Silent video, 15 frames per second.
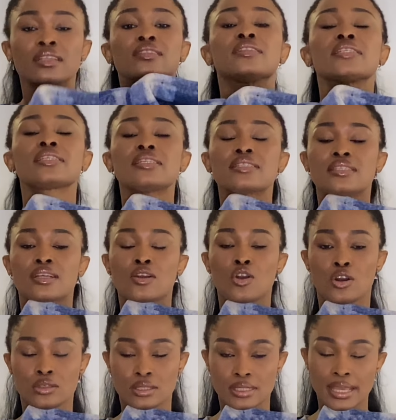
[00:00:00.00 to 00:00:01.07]
this is the
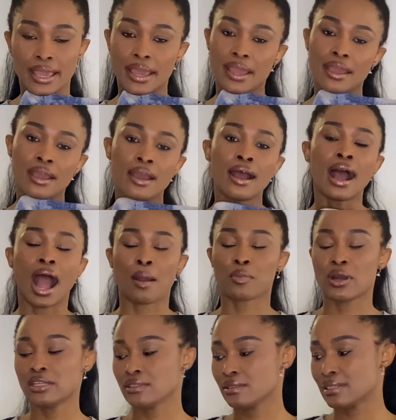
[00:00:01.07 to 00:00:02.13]
coat here i'm
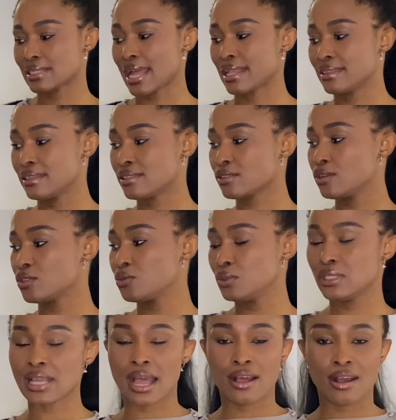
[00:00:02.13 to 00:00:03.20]
going to style this coat
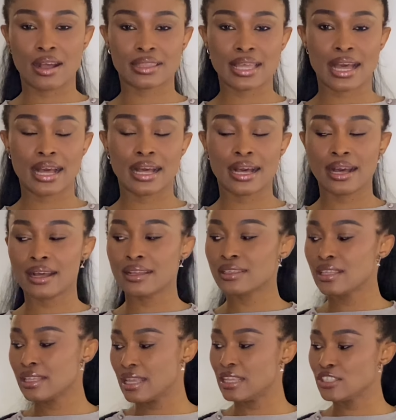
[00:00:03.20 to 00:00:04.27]
with another
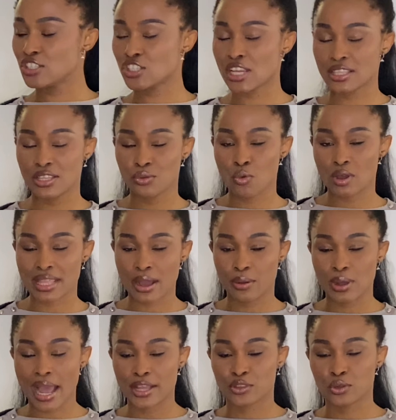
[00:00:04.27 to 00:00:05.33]
share the one
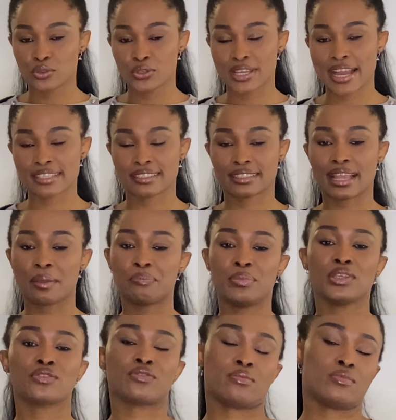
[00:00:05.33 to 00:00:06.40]
I, I, told you guys that I
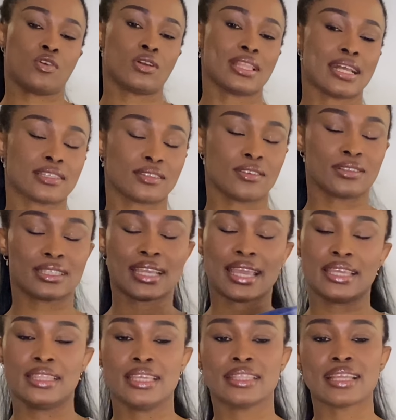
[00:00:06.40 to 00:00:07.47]
picked from other stores here
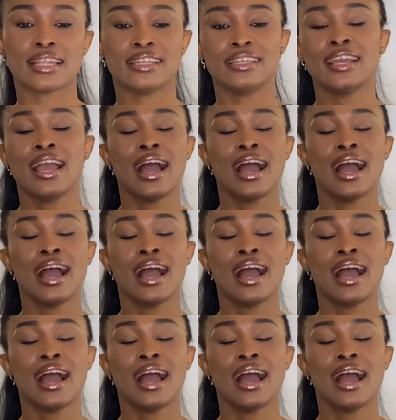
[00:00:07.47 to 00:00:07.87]
in Italy